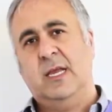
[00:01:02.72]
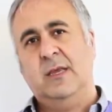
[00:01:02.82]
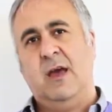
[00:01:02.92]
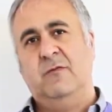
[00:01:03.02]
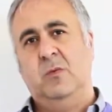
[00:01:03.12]
that
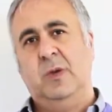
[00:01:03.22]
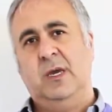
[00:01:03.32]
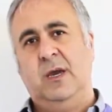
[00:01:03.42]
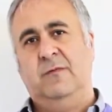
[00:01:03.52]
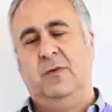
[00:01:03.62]
you have to be
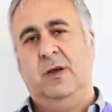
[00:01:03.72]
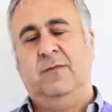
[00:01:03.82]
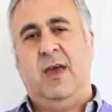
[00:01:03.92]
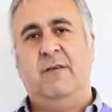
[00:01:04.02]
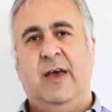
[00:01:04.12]
careful
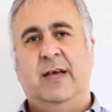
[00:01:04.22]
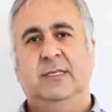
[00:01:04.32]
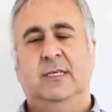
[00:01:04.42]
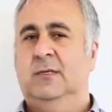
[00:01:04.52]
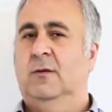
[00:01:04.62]
if you have an
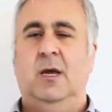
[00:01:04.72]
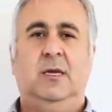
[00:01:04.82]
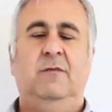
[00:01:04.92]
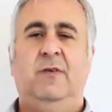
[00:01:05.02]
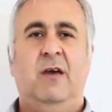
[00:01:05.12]
asset, so
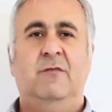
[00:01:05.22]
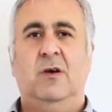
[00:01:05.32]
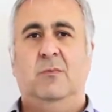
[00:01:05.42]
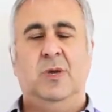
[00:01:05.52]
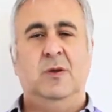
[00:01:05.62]
like if you have a
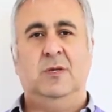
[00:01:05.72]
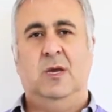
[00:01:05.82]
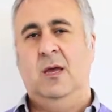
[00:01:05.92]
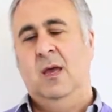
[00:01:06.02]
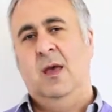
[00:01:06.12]

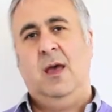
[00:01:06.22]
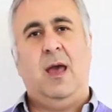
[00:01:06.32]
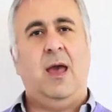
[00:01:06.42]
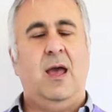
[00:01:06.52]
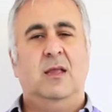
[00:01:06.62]
computer
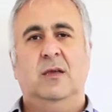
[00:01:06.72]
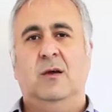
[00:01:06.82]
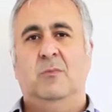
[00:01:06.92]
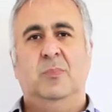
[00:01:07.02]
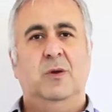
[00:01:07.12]
and the
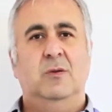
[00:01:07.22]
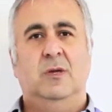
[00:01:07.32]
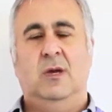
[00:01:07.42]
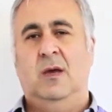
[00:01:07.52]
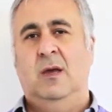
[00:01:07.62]

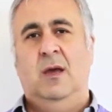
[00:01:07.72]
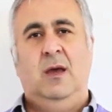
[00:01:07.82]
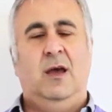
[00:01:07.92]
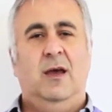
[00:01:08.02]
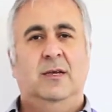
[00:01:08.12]
computer
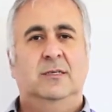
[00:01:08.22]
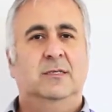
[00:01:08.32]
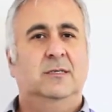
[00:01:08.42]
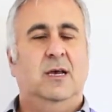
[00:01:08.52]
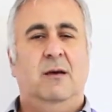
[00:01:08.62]

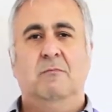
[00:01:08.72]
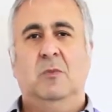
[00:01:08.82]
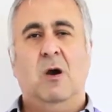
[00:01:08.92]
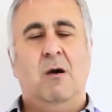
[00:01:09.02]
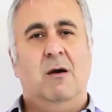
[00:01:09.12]
it's
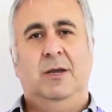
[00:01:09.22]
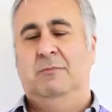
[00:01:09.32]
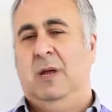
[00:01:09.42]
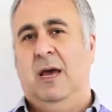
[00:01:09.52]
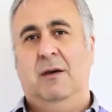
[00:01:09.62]

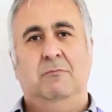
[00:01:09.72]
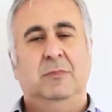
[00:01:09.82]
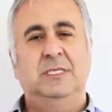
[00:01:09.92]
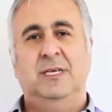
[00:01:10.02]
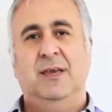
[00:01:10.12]
gone
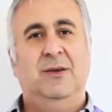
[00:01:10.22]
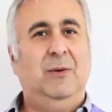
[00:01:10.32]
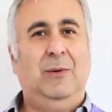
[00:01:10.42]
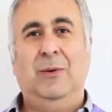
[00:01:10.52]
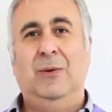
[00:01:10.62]
missing,
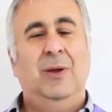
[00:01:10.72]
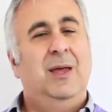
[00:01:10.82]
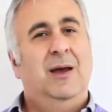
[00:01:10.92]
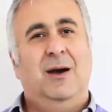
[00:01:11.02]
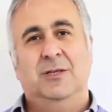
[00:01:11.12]
or
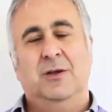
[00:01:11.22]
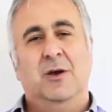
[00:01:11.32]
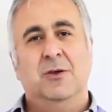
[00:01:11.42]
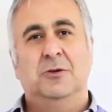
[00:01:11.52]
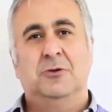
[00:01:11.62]
I don't
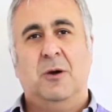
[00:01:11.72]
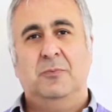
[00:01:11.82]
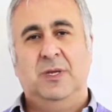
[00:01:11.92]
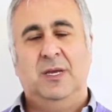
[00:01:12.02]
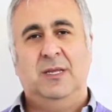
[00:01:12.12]
know, you
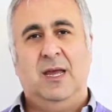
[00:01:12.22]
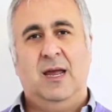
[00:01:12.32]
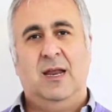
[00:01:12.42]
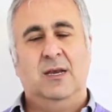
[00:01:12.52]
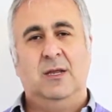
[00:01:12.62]
dropped it
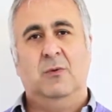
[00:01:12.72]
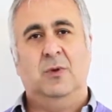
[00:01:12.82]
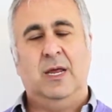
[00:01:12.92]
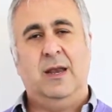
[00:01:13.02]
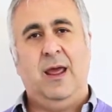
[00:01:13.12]
and you
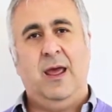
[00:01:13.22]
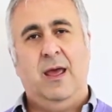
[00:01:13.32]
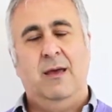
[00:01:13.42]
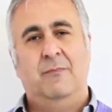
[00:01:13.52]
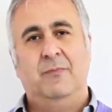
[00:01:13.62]
wouldn't
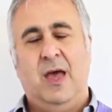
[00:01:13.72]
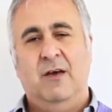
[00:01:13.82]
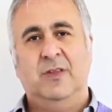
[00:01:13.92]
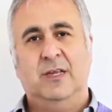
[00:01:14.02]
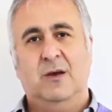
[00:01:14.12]

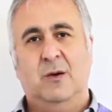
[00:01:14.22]
have that